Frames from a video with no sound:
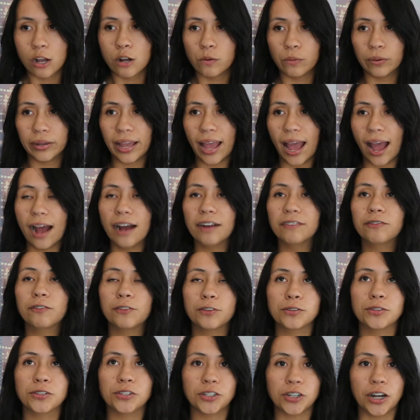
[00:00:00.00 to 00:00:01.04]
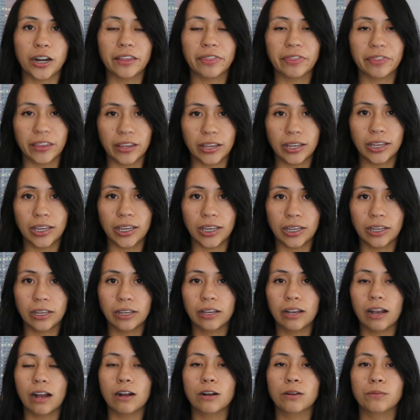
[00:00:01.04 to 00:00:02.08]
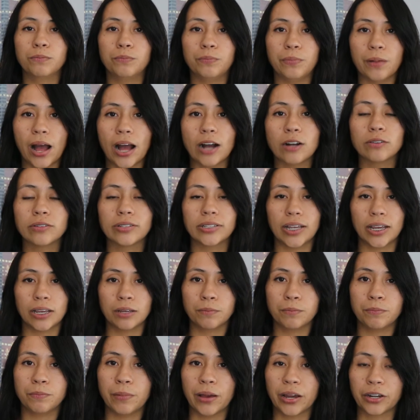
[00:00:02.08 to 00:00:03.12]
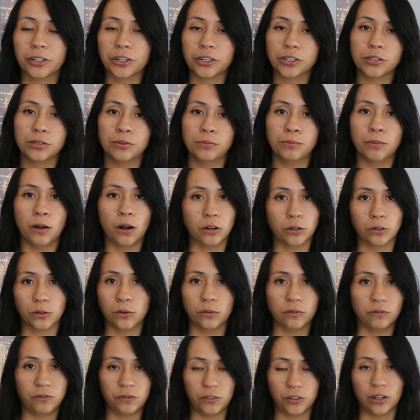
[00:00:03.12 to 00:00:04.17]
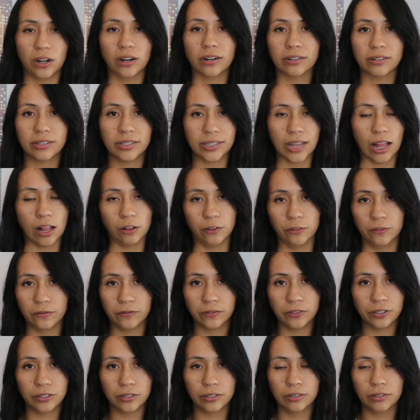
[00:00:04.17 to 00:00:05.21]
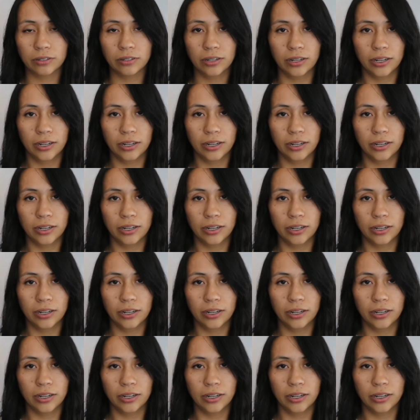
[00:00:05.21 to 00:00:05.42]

We have to start thinking about a better tomorrow for ourselves.